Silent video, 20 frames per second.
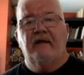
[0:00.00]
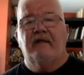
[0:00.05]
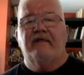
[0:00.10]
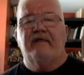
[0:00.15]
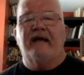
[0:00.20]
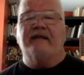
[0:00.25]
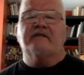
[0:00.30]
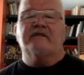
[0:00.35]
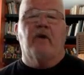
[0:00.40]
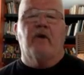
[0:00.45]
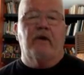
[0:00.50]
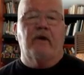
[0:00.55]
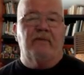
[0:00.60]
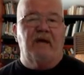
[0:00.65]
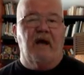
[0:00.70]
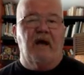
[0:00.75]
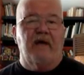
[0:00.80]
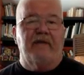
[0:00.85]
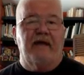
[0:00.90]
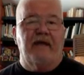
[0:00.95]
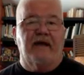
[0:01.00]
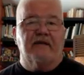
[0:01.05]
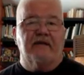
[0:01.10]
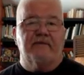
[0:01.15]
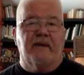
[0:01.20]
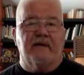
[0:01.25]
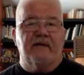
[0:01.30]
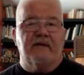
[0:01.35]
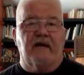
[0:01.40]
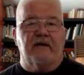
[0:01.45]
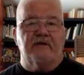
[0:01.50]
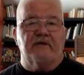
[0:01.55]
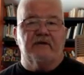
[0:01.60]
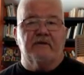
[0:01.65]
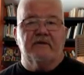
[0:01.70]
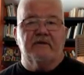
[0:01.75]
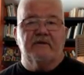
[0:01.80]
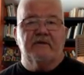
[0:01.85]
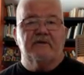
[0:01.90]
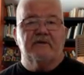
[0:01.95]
that's going beyond the expectations.